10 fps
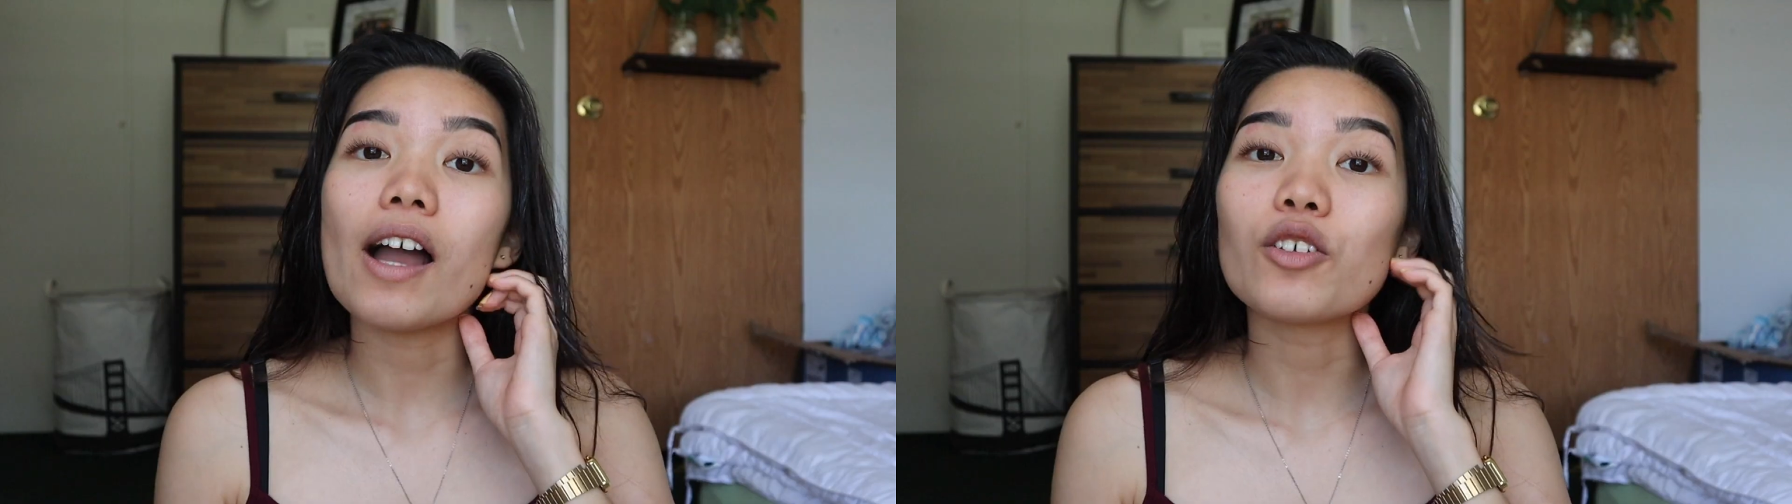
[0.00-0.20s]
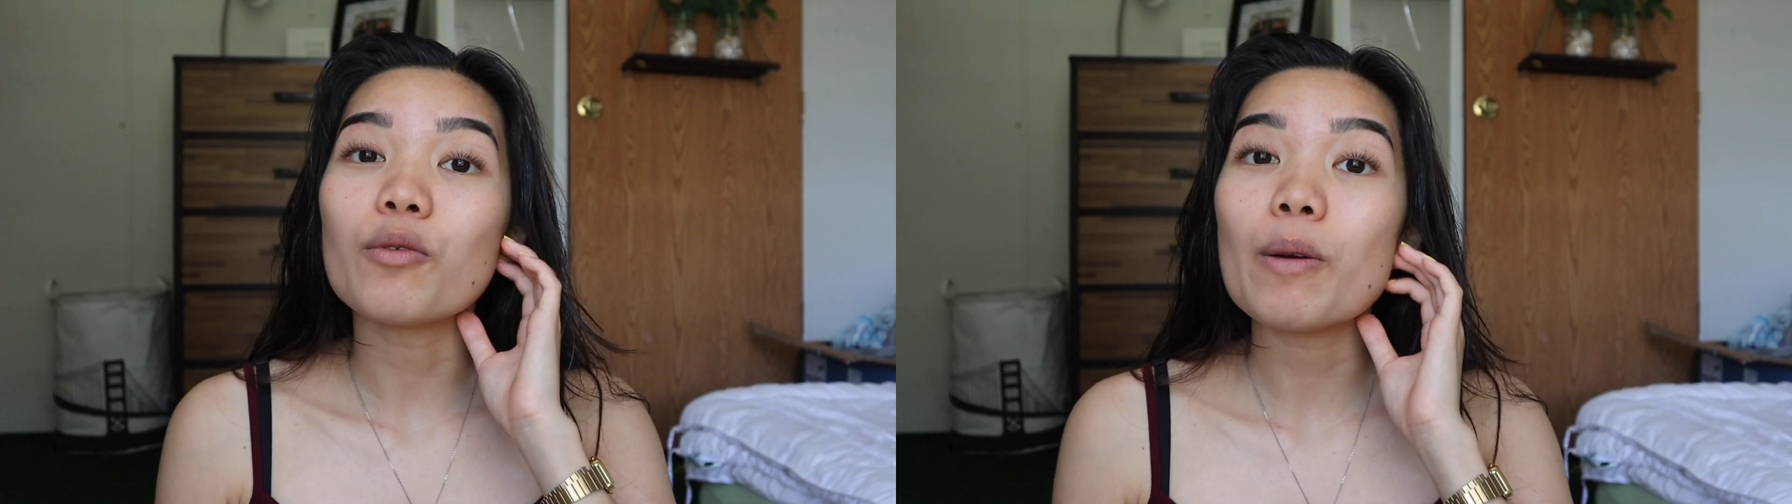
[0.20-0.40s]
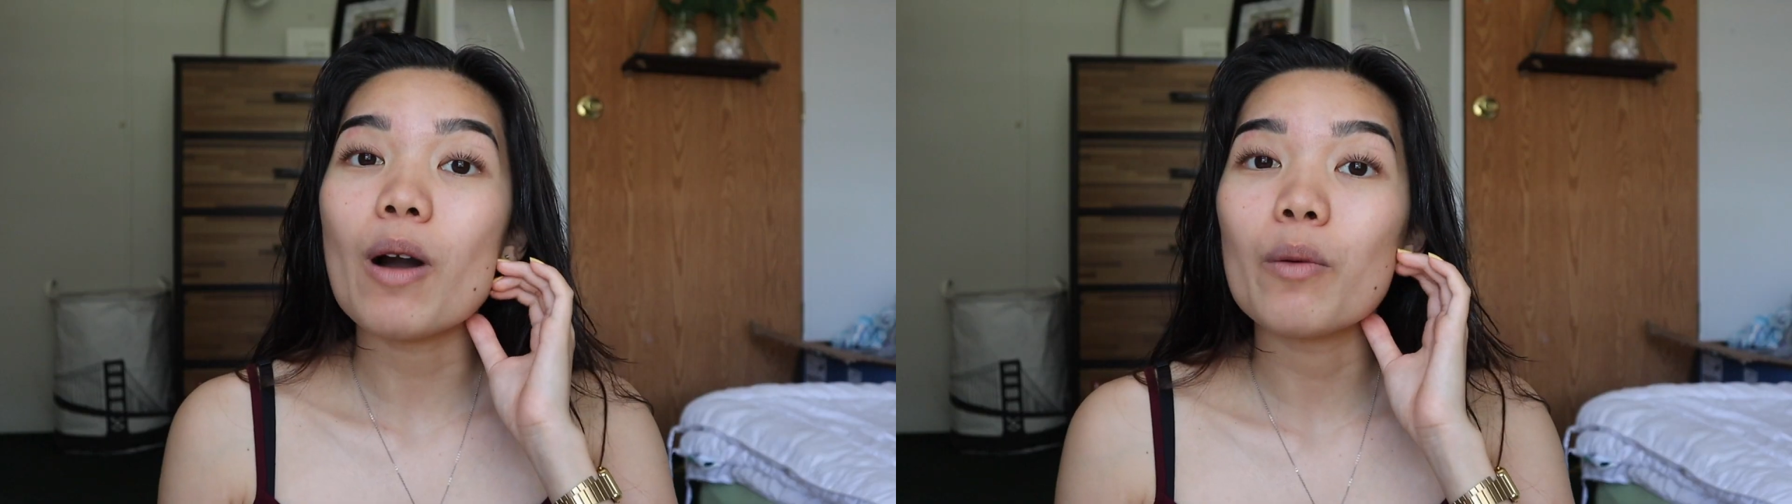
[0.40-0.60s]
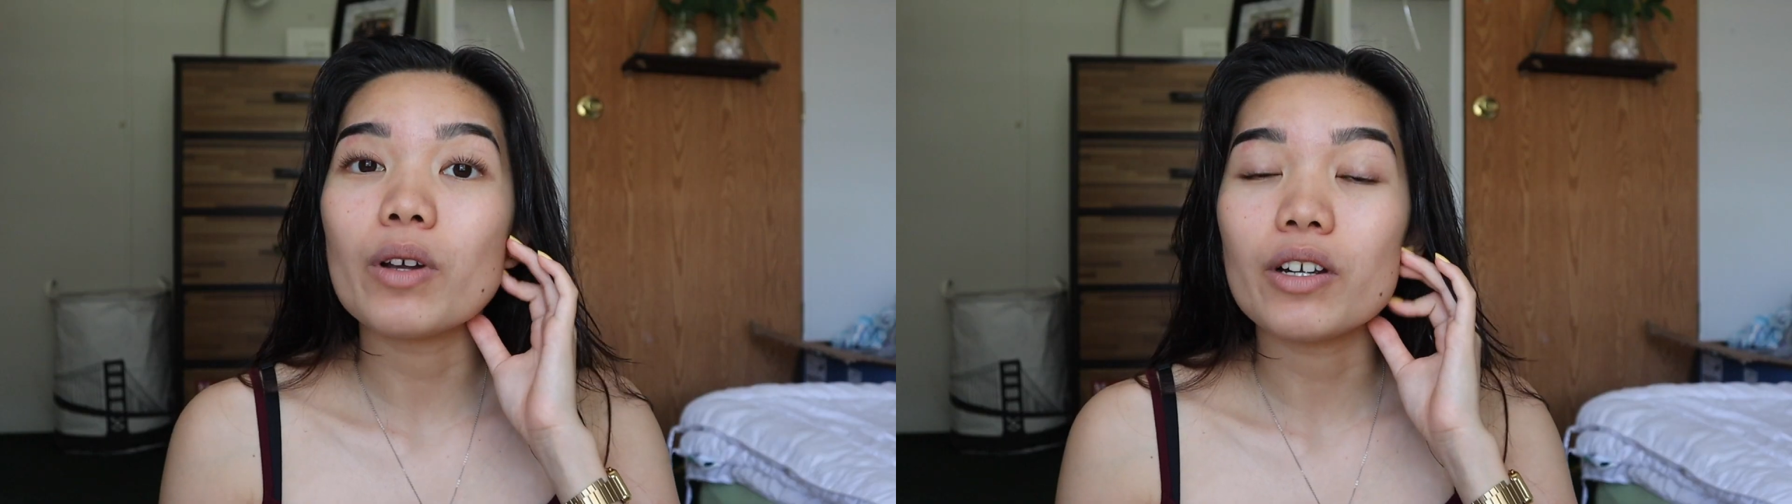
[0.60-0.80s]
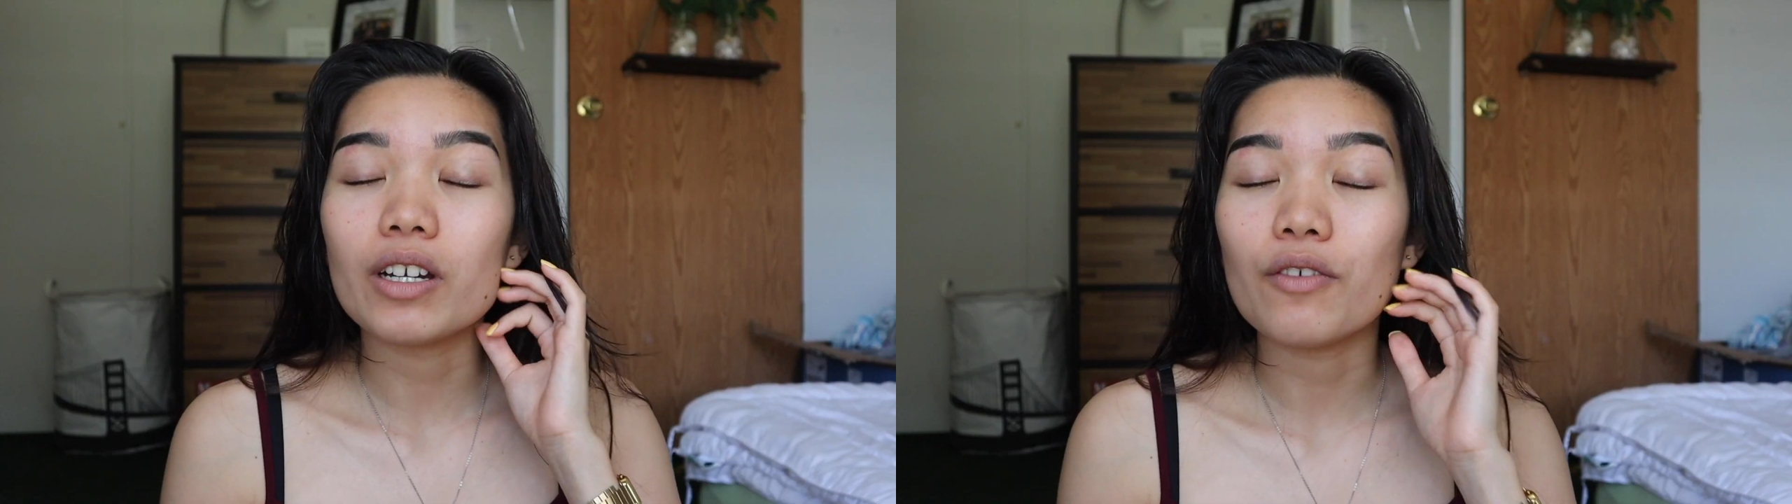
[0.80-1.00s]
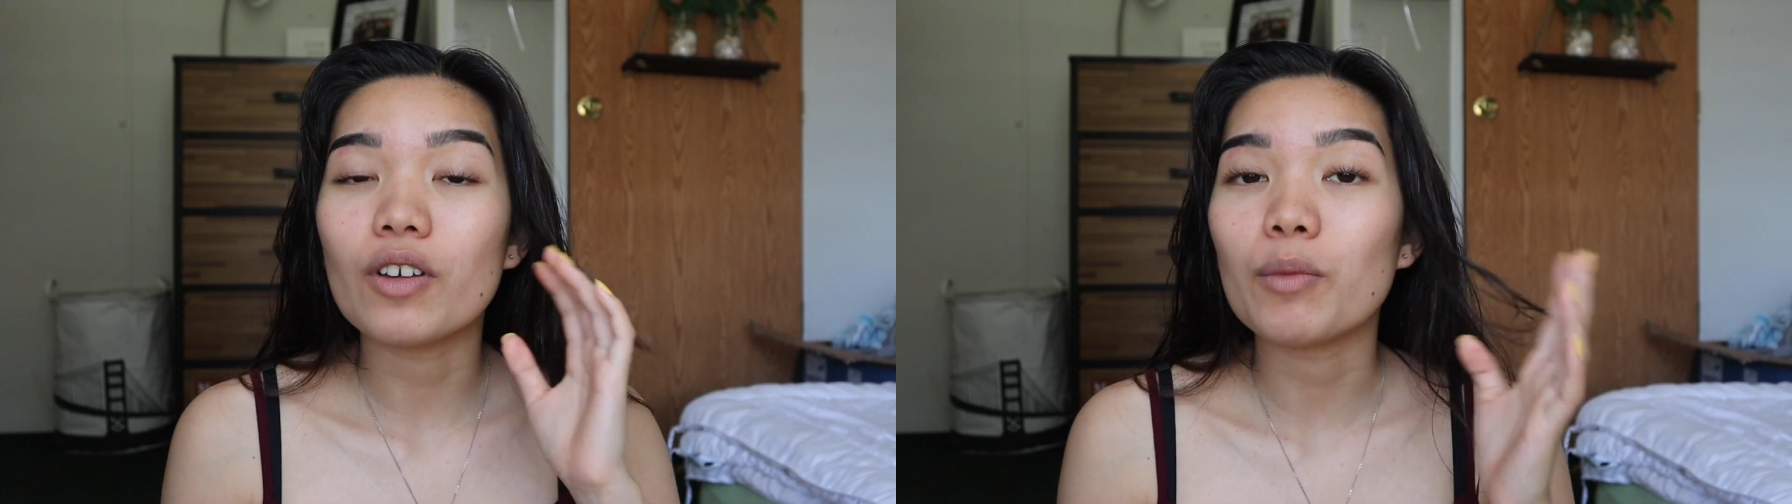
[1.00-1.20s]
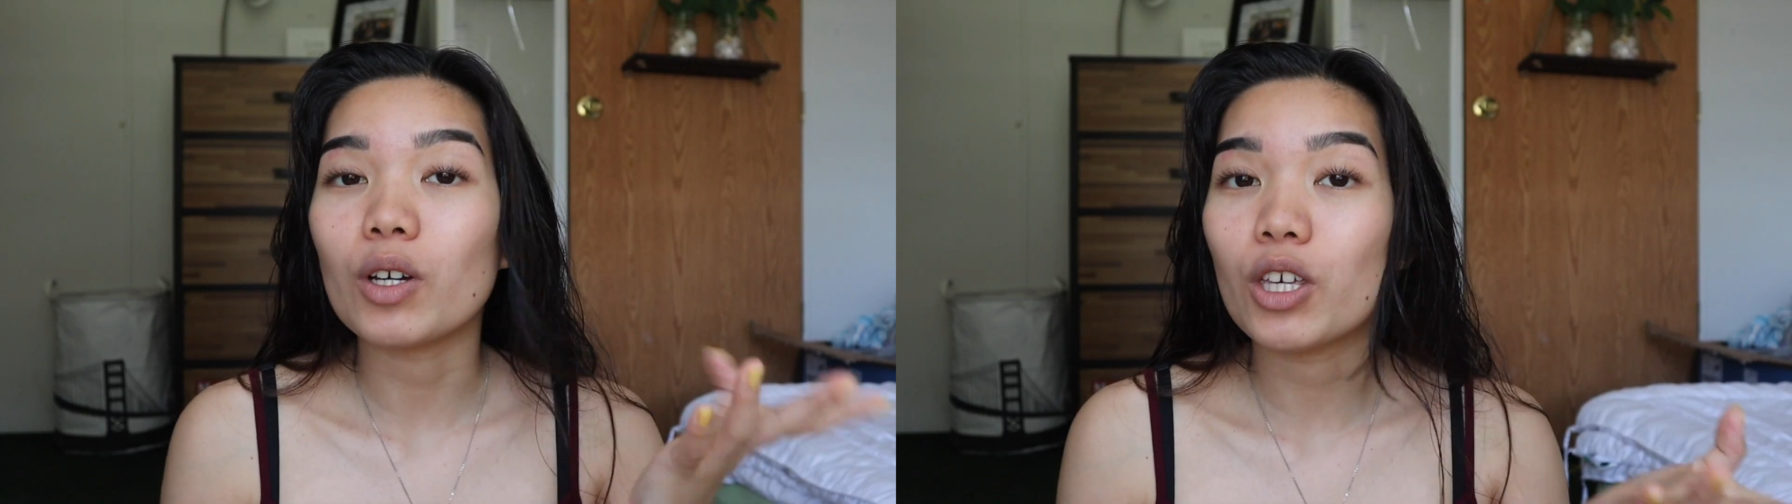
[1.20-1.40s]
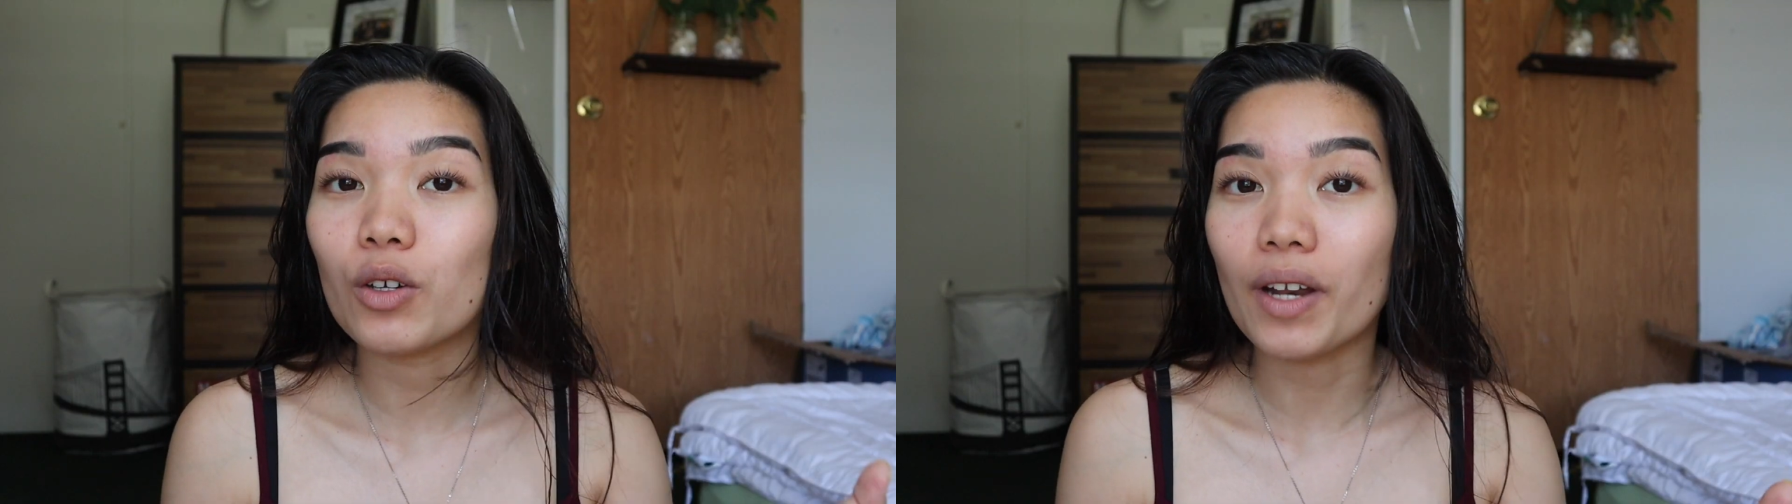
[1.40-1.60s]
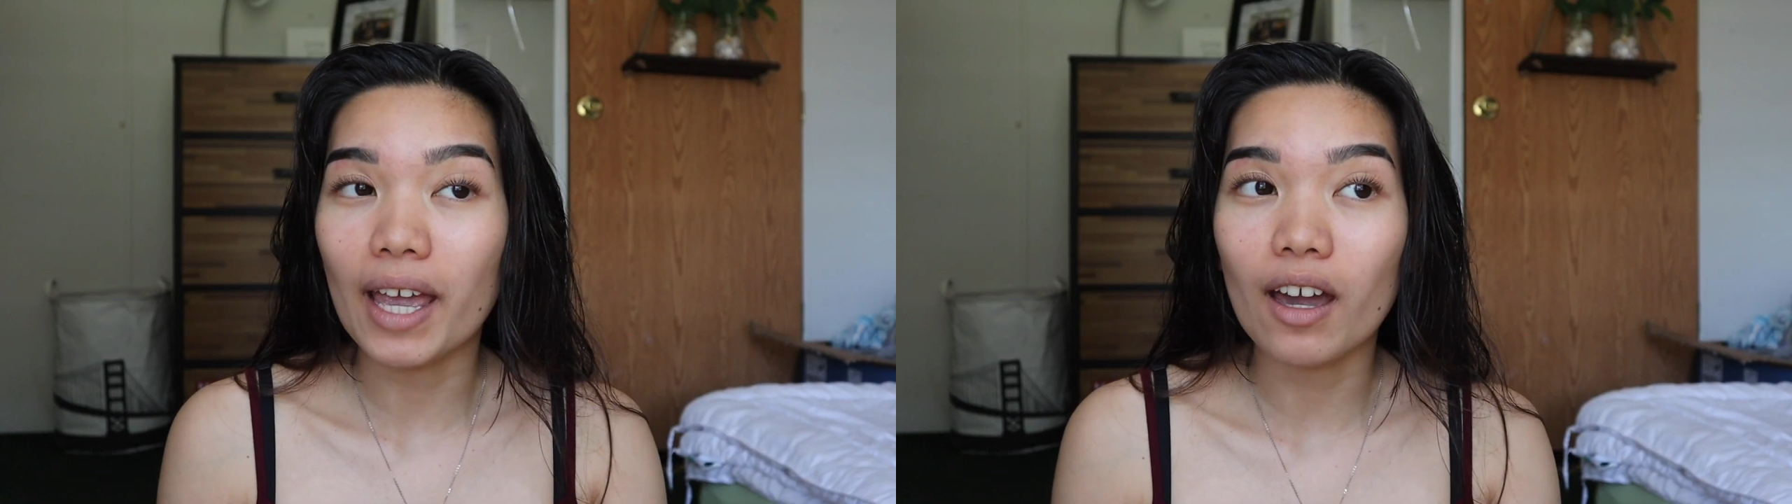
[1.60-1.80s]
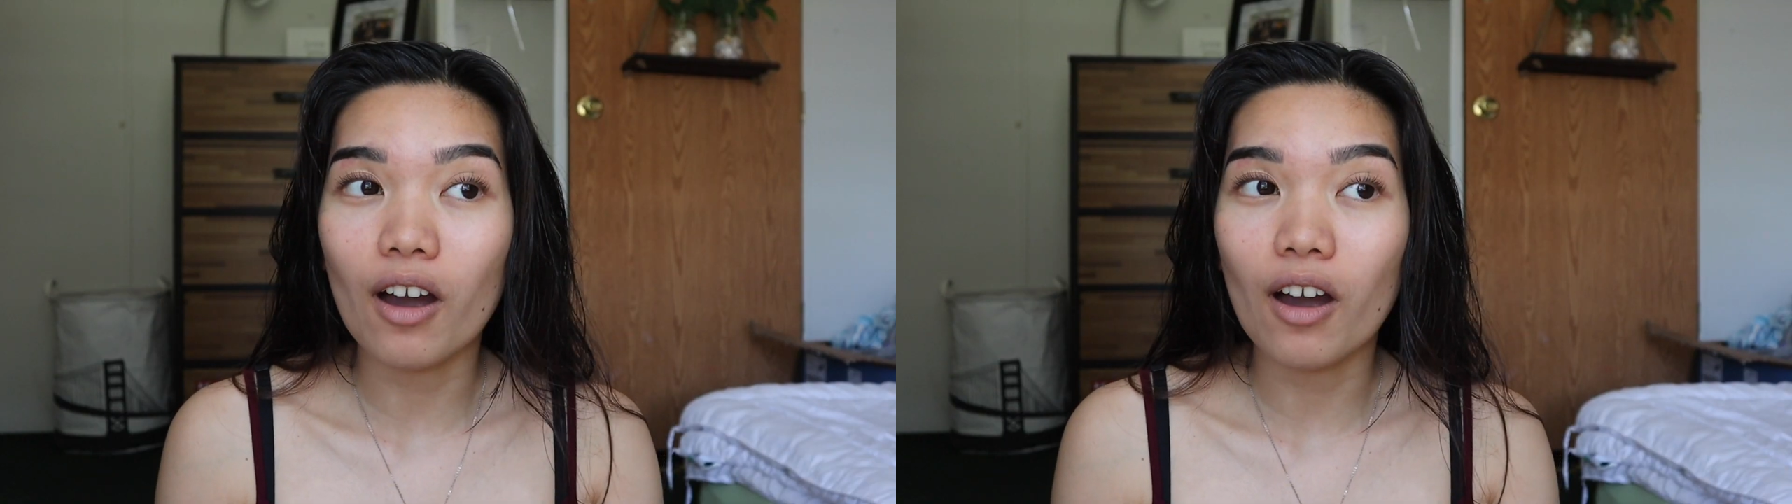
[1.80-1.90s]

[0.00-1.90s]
I told my mom we were gonna film a Q&A